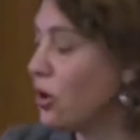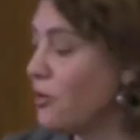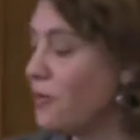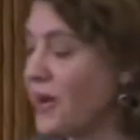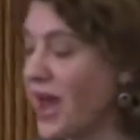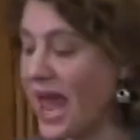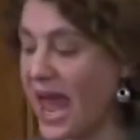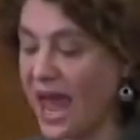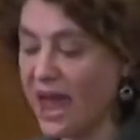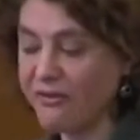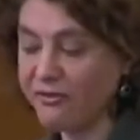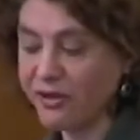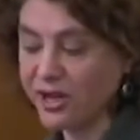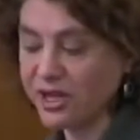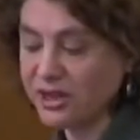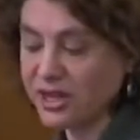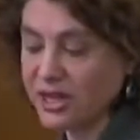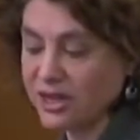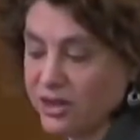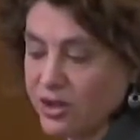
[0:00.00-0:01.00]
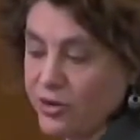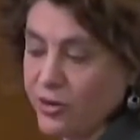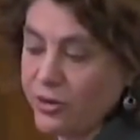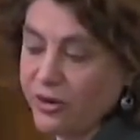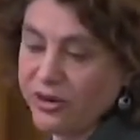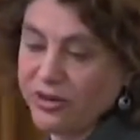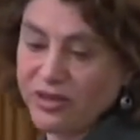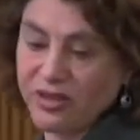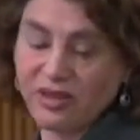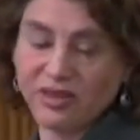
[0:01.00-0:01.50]
Nope, everything in the
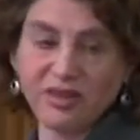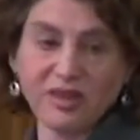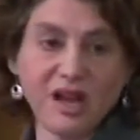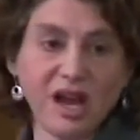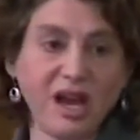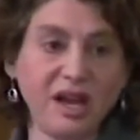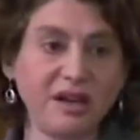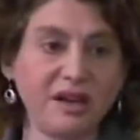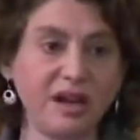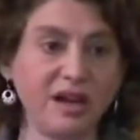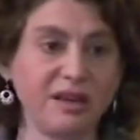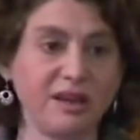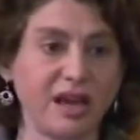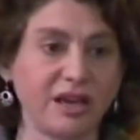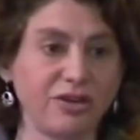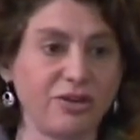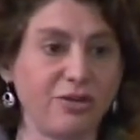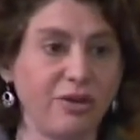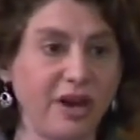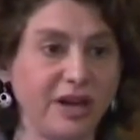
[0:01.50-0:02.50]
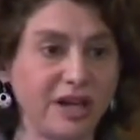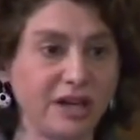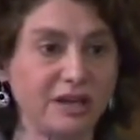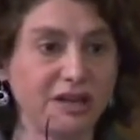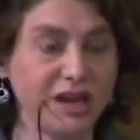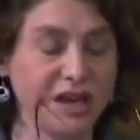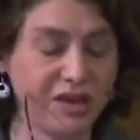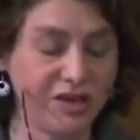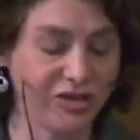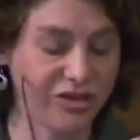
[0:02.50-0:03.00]
course is done
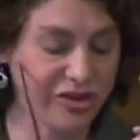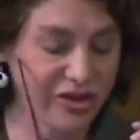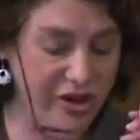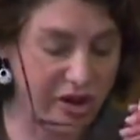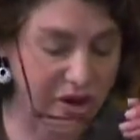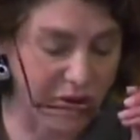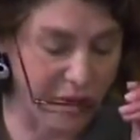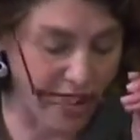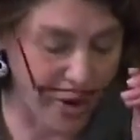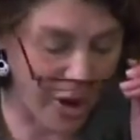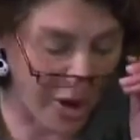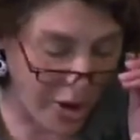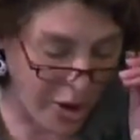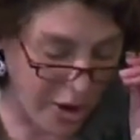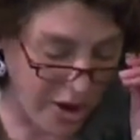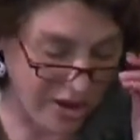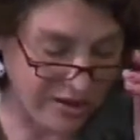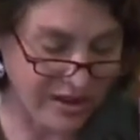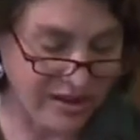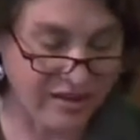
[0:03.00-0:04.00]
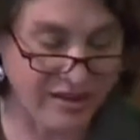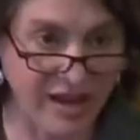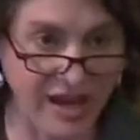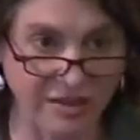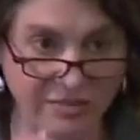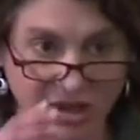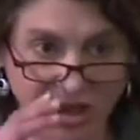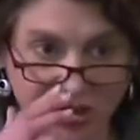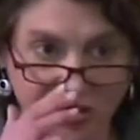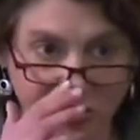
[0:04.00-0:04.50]
electronically, so all
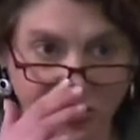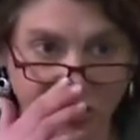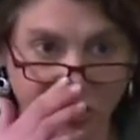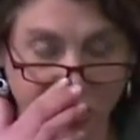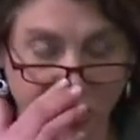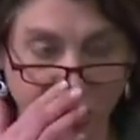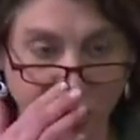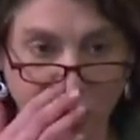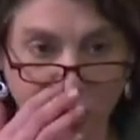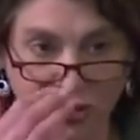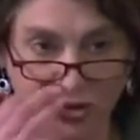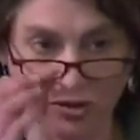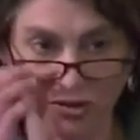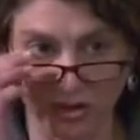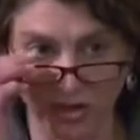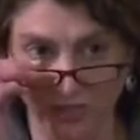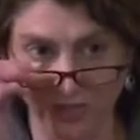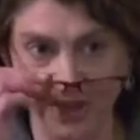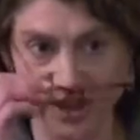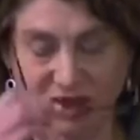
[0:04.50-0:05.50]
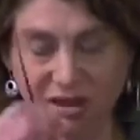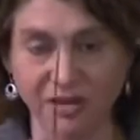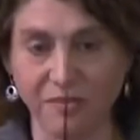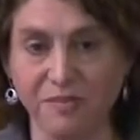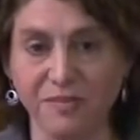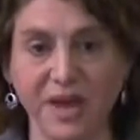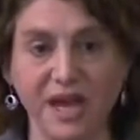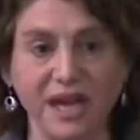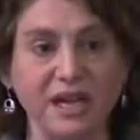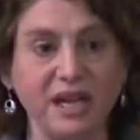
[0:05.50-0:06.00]
assignments for the course are to be
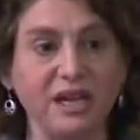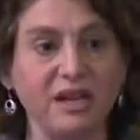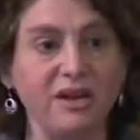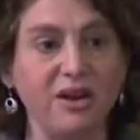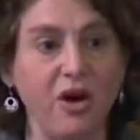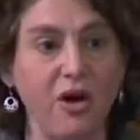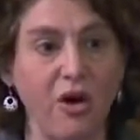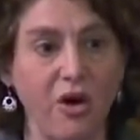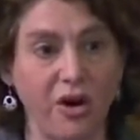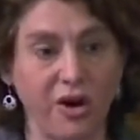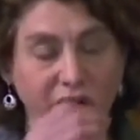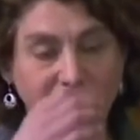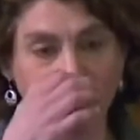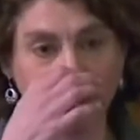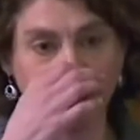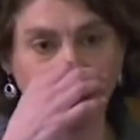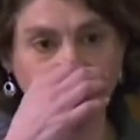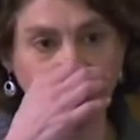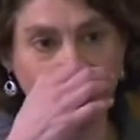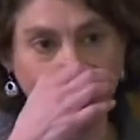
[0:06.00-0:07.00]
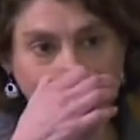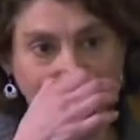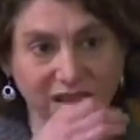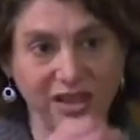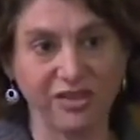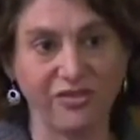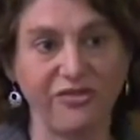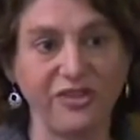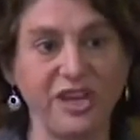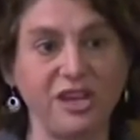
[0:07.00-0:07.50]
submitted on the
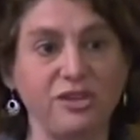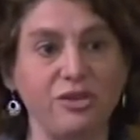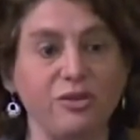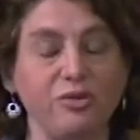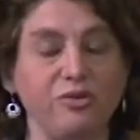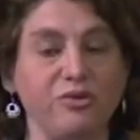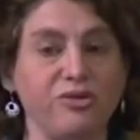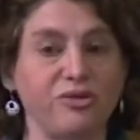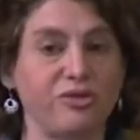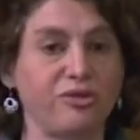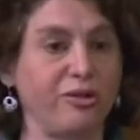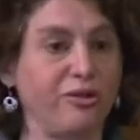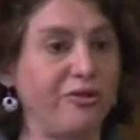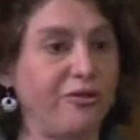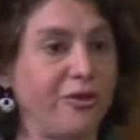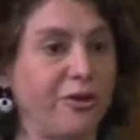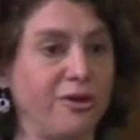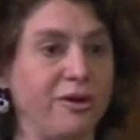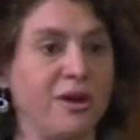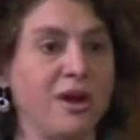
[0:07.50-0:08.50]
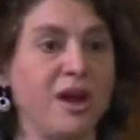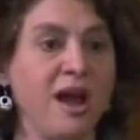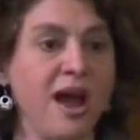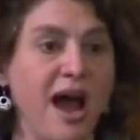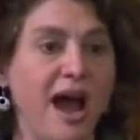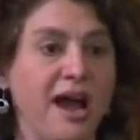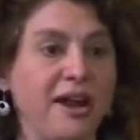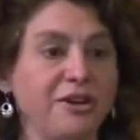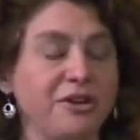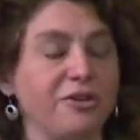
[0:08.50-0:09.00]
Classes V2 server
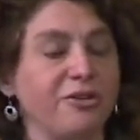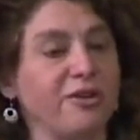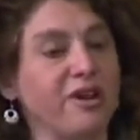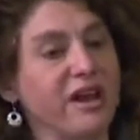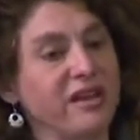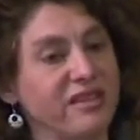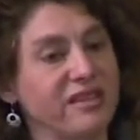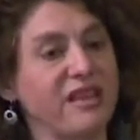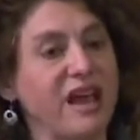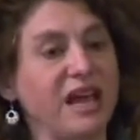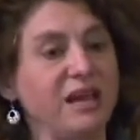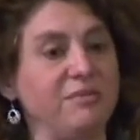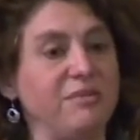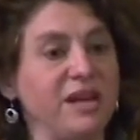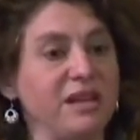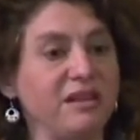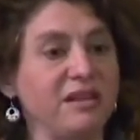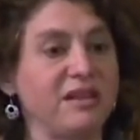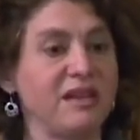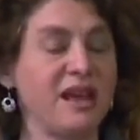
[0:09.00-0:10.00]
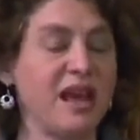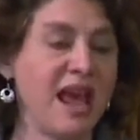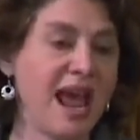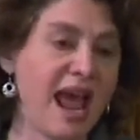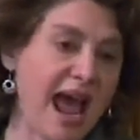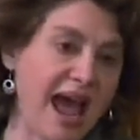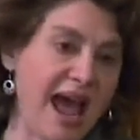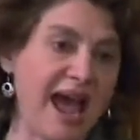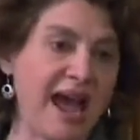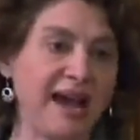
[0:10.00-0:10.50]
under assignments,
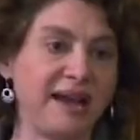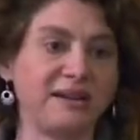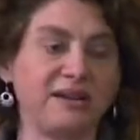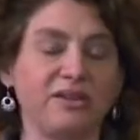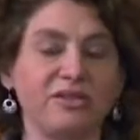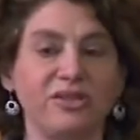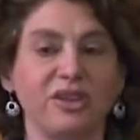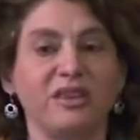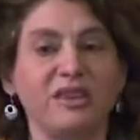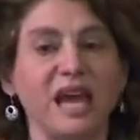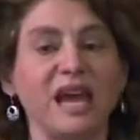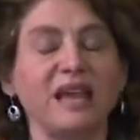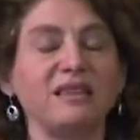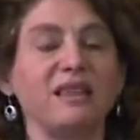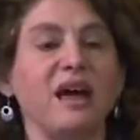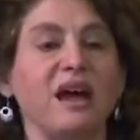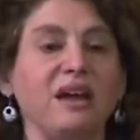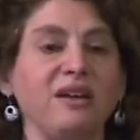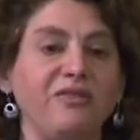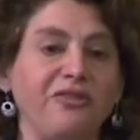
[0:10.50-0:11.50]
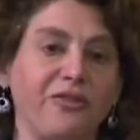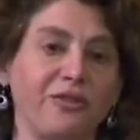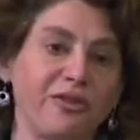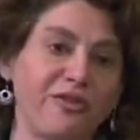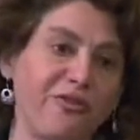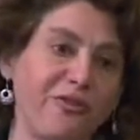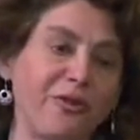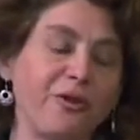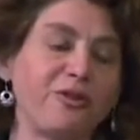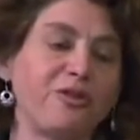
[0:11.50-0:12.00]
and the deadline for the
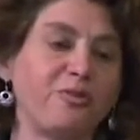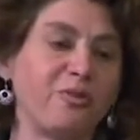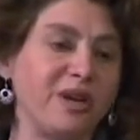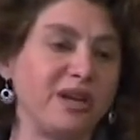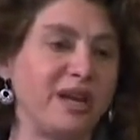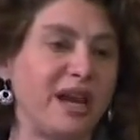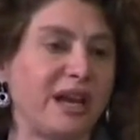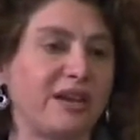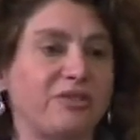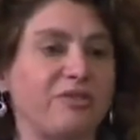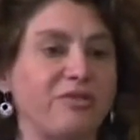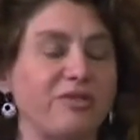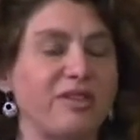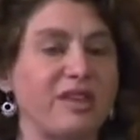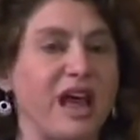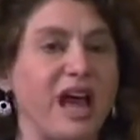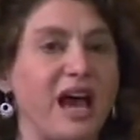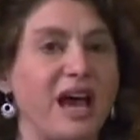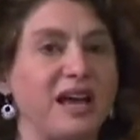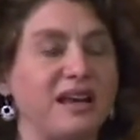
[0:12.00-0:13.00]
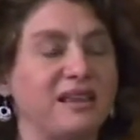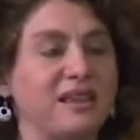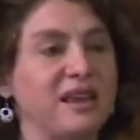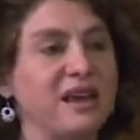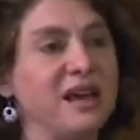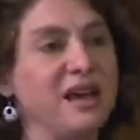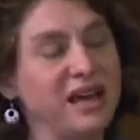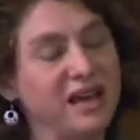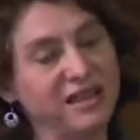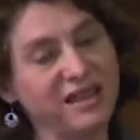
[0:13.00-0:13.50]
first written exercise
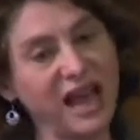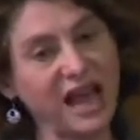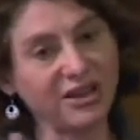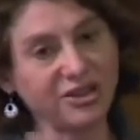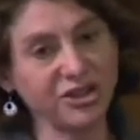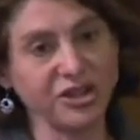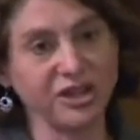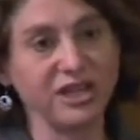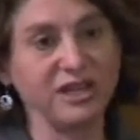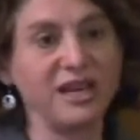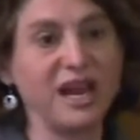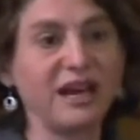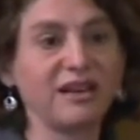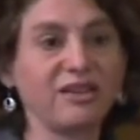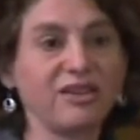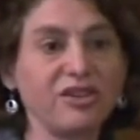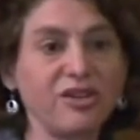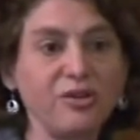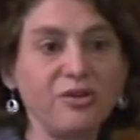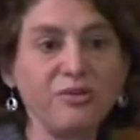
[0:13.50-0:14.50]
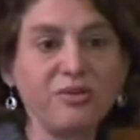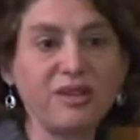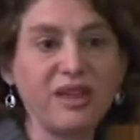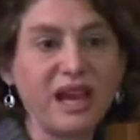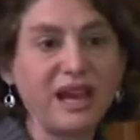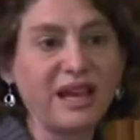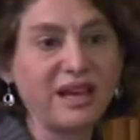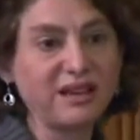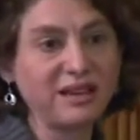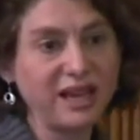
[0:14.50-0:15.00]
is actually next
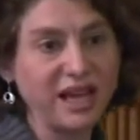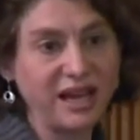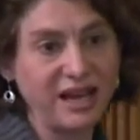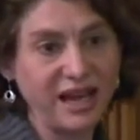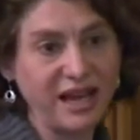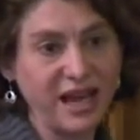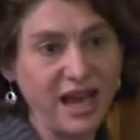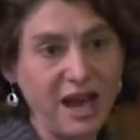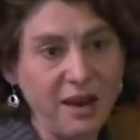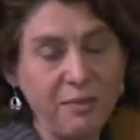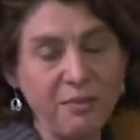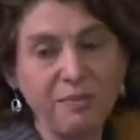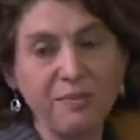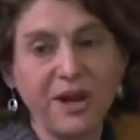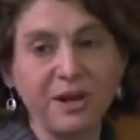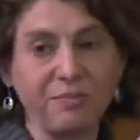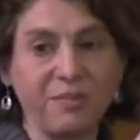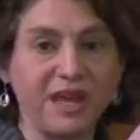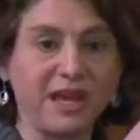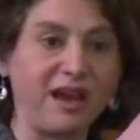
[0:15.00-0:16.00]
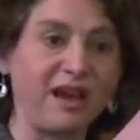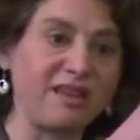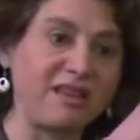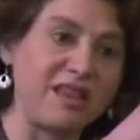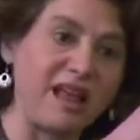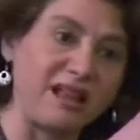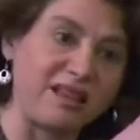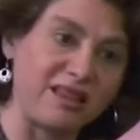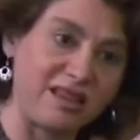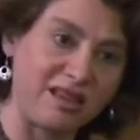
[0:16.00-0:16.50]
Tuesday at 10 a.m., but because
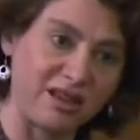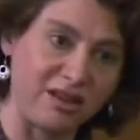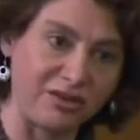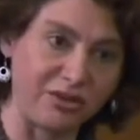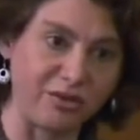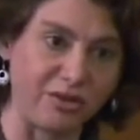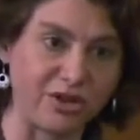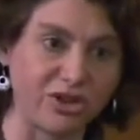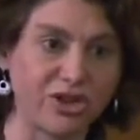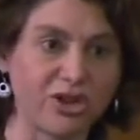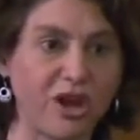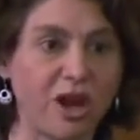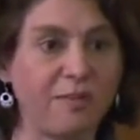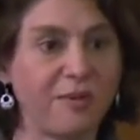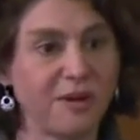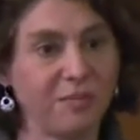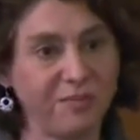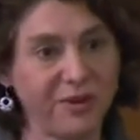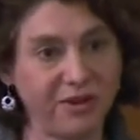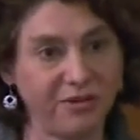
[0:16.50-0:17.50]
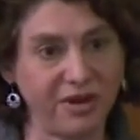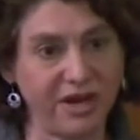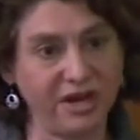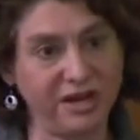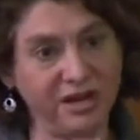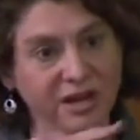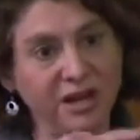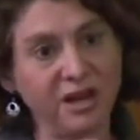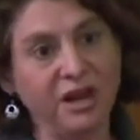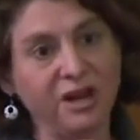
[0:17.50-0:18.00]
that's still during shopping
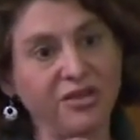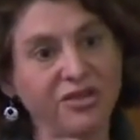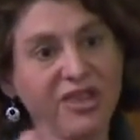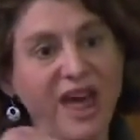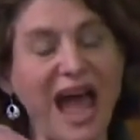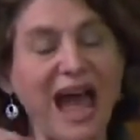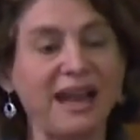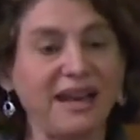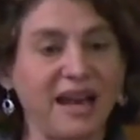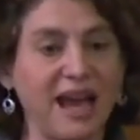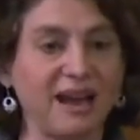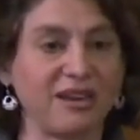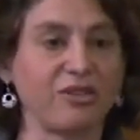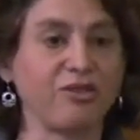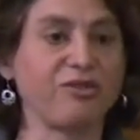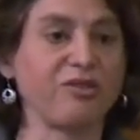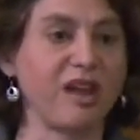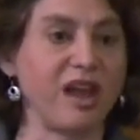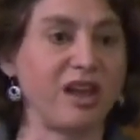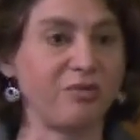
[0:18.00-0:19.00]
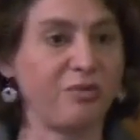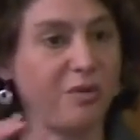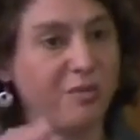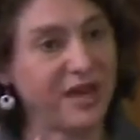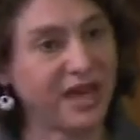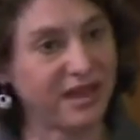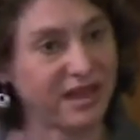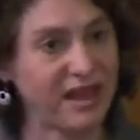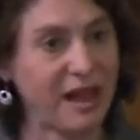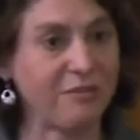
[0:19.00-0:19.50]
period, that exercise will be
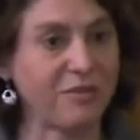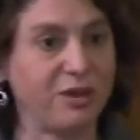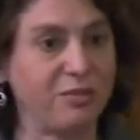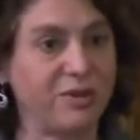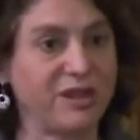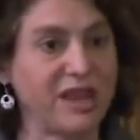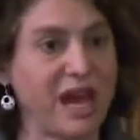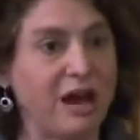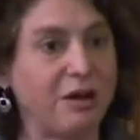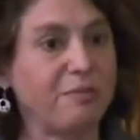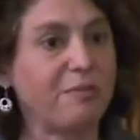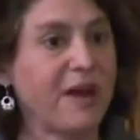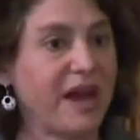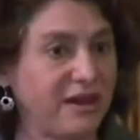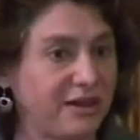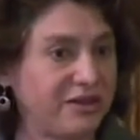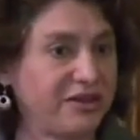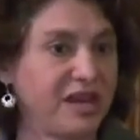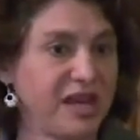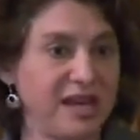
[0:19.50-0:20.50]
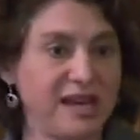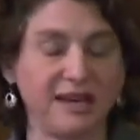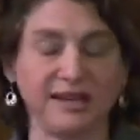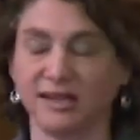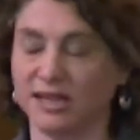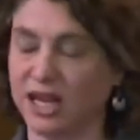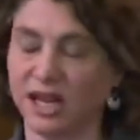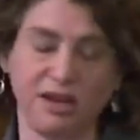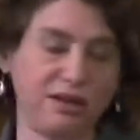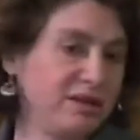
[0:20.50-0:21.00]
accepted without penalty
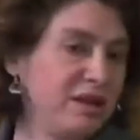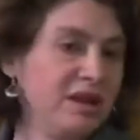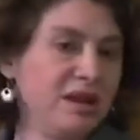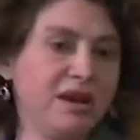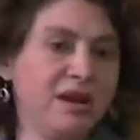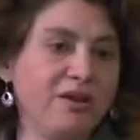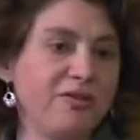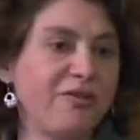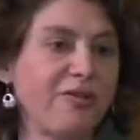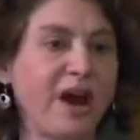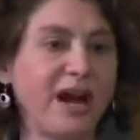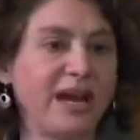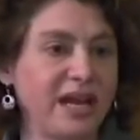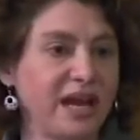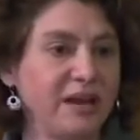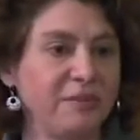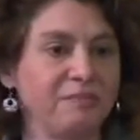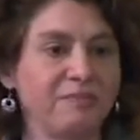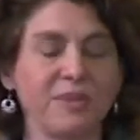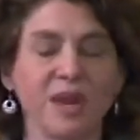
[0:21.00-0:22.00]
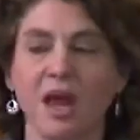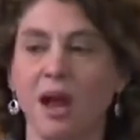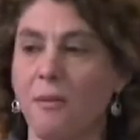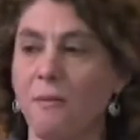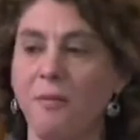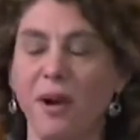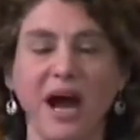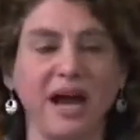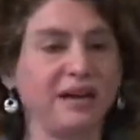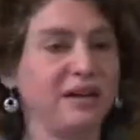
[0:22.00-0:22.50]
until Friday.
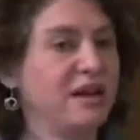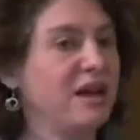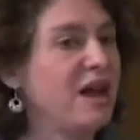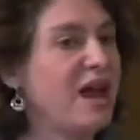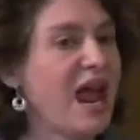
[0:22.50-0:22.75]
But